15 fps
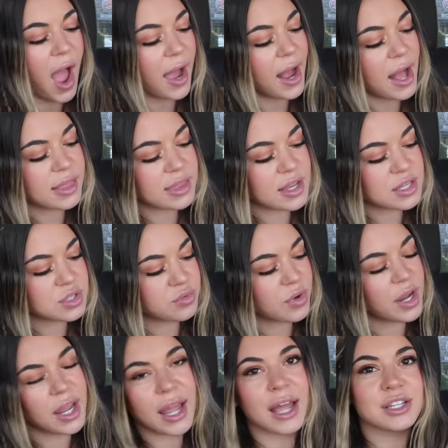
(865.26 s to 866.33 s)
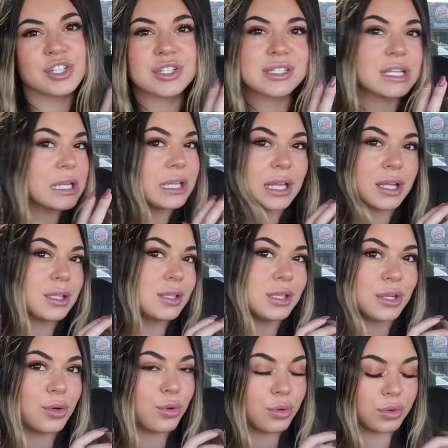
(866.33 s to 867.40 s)
I got this ring at just like a
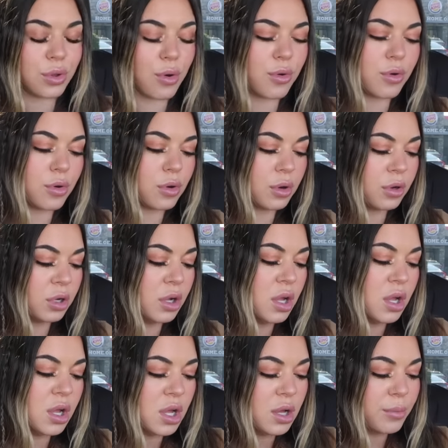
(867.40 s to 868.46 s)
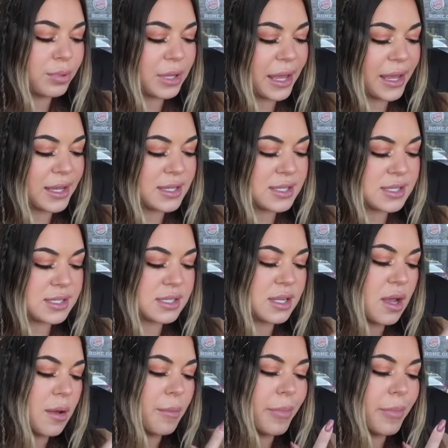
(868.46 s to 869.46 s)
little local place.